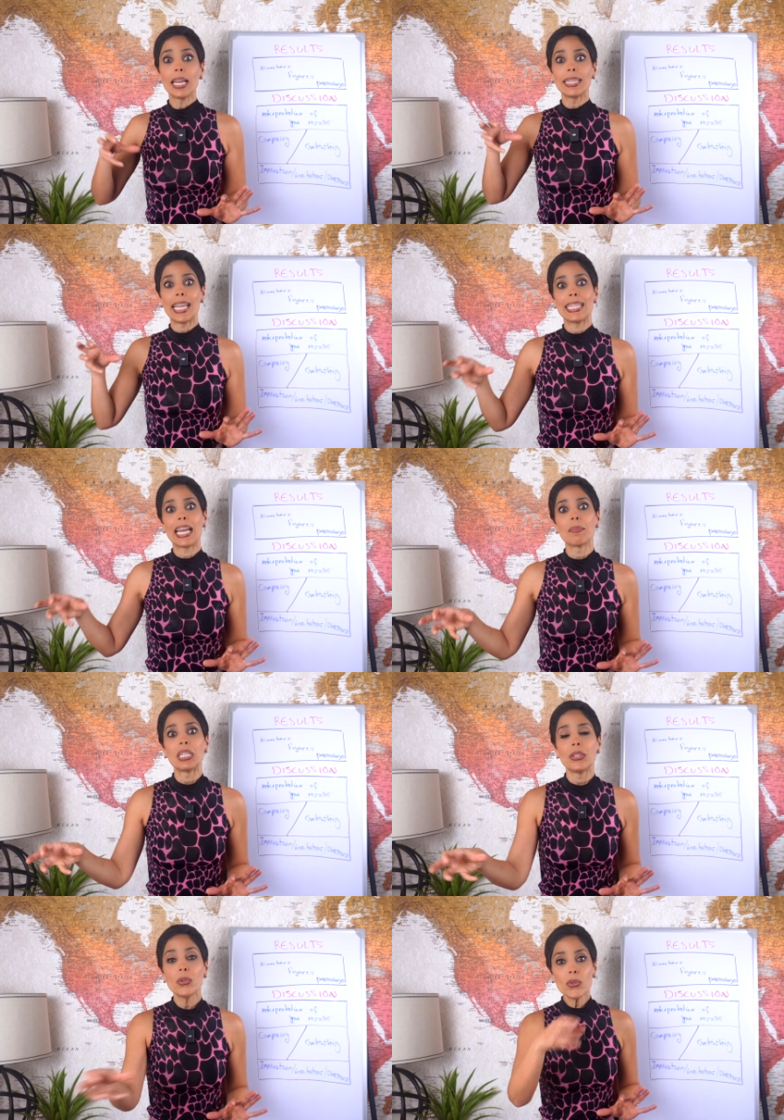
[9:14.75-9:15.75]
they can be
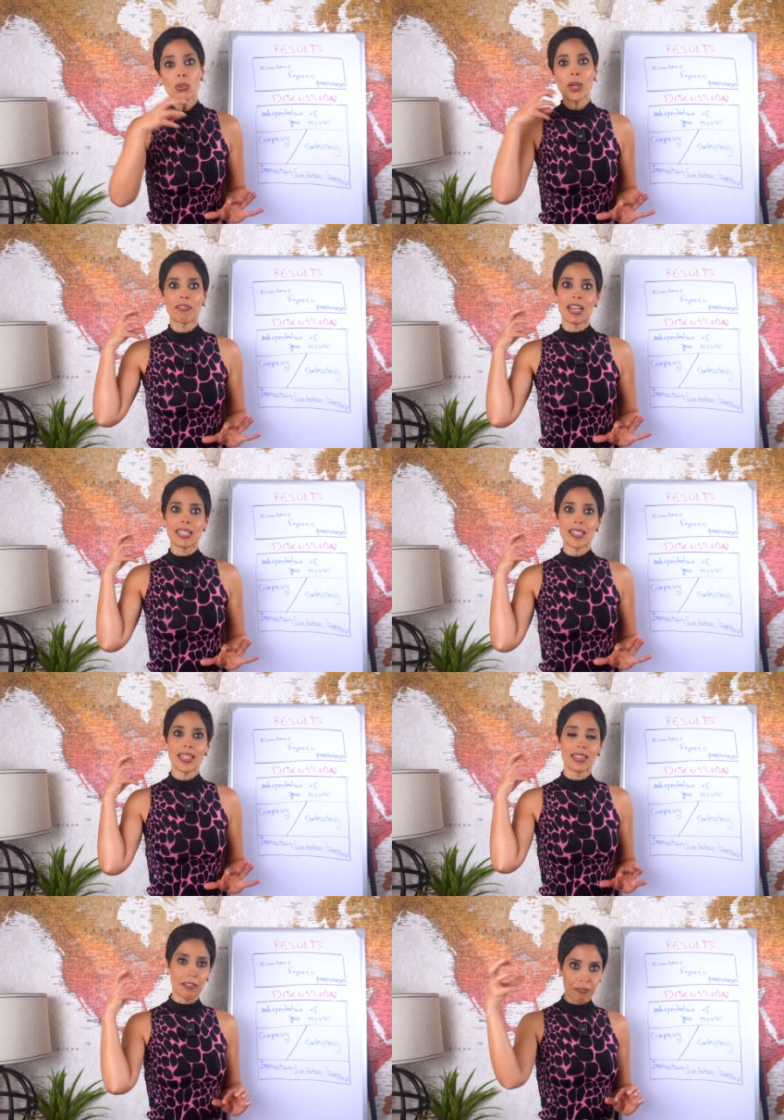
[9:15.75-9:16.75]
used to advance
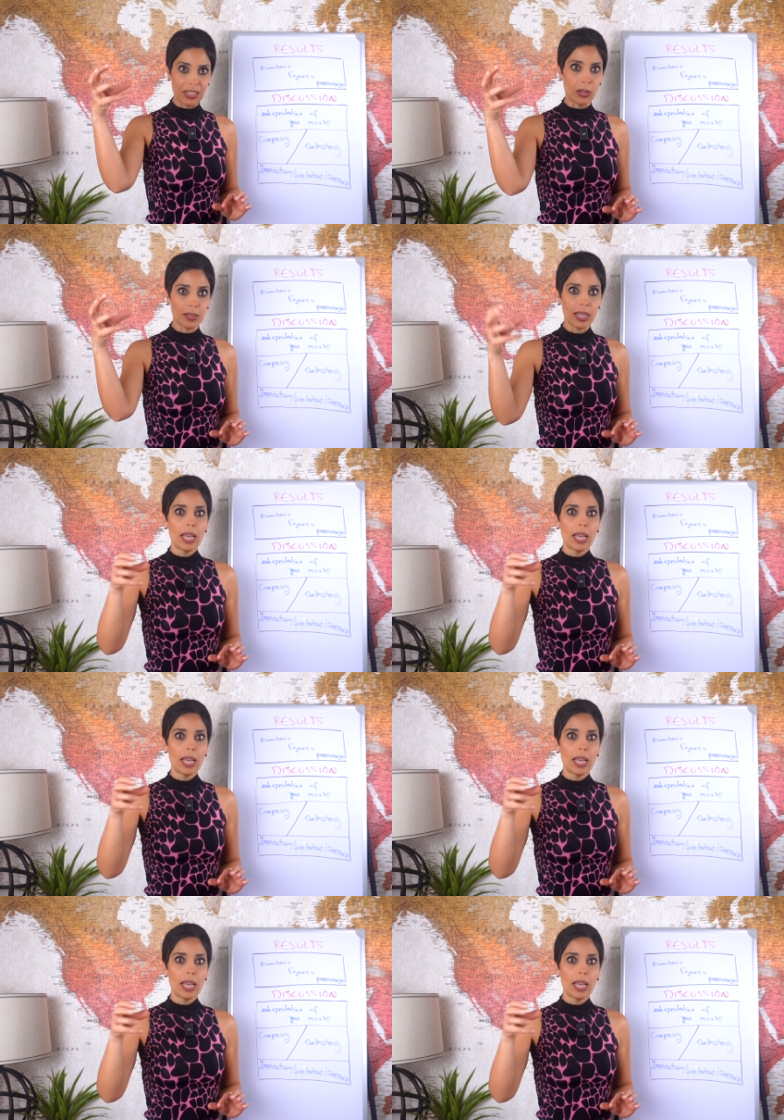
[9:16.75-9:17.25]
the field.